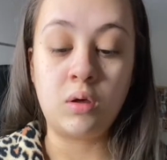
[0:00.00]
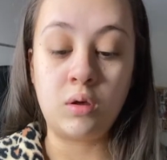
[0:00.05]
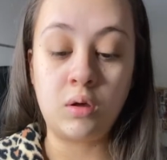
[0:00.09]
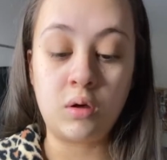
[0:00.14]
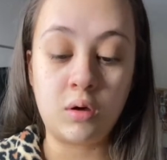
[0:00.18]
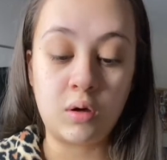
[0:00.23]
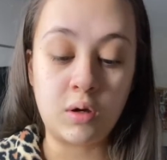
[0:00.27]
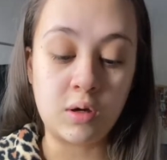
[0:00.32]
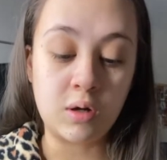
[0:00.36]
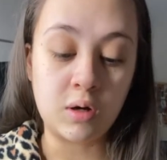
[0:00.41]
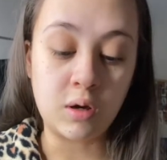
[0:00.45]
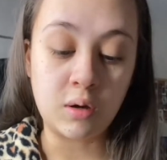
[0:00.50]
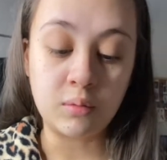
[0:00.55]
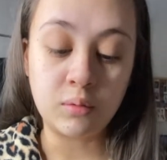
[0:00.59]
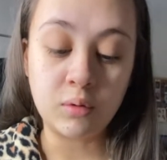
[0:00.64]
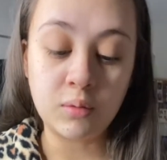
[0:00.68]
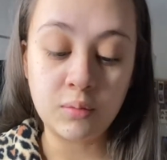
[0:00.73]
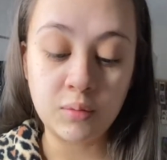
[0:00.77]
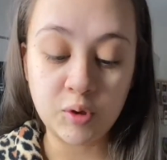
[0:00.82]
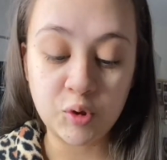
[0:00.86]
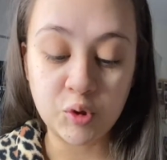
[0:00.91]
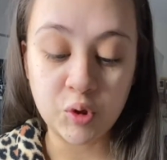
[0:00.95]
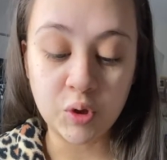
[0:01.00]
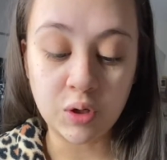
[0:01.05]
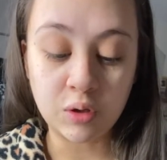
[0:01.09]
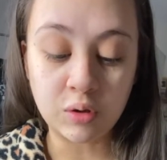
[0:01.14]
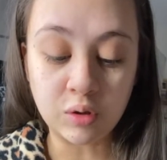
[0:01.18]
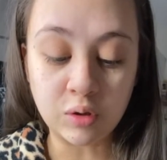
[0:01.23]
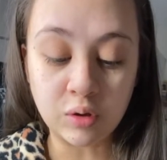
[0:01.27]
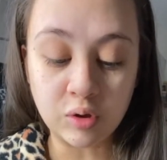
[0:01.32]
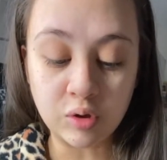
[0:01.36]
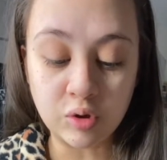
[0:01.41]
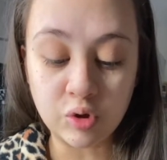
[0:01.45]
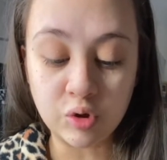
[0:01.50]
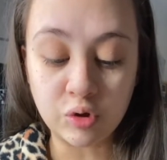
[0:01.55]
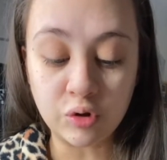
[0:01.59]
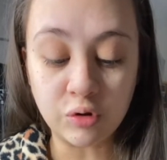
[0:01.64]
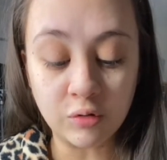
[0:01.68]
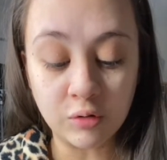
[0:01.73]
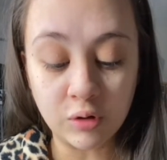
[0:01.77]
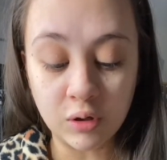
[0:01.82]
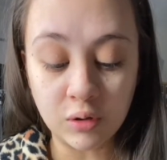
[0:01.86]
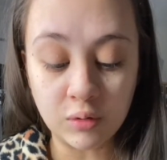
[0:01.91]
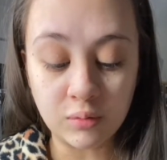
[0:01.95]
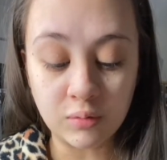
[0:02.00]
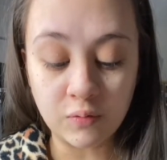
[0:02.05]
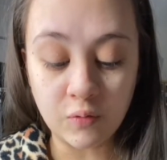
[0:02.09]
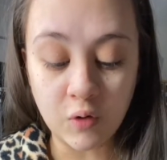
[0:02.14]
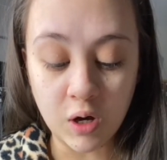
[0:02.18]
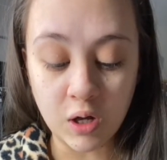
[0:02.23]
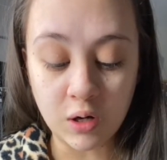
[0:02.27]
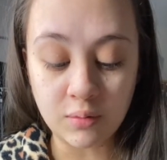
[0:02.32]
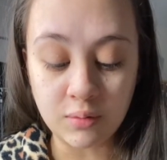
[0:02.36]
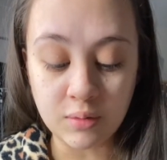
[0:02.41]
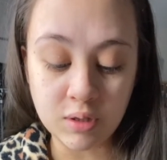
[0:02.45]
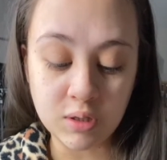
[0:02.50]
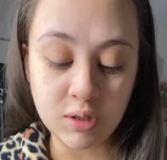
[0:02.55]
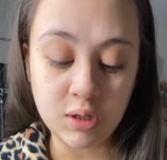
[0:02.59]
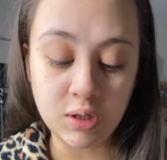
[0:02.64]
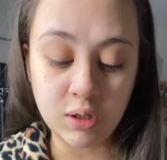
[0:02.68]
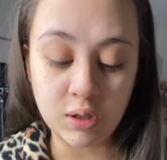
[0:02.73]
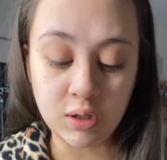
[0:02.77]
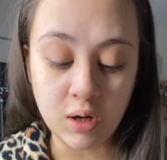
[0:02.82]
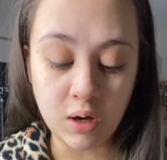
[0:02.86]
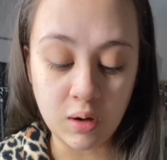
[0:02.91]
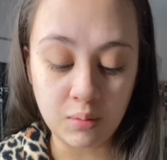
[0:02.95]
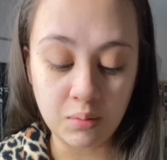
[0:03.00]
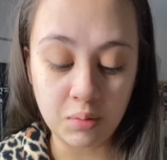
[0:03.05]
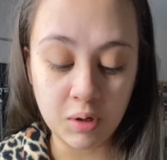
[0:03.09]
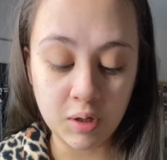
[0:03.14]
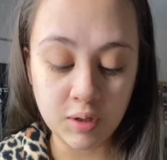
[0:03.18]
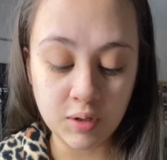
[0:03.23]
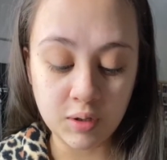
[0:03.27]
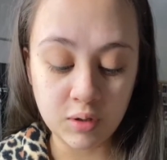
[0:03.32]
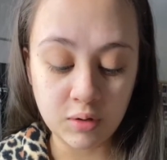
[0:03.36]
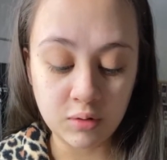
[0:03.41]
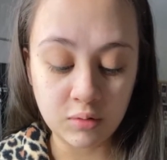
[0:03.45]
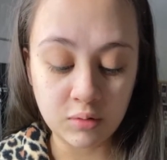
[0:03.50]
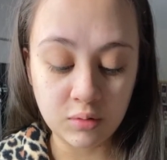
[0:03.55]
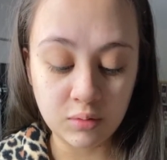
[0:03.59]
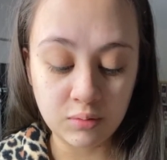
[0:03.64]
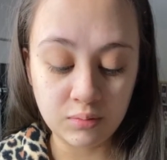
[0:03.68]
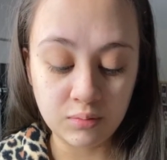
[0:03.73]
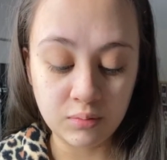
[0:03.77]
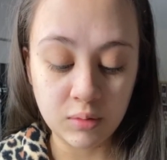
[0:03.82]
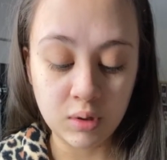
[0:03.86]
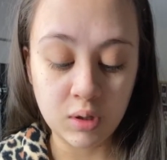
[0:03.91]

Alright, now I'm gonna be trying the Naturium Vitamin C Complex Serum.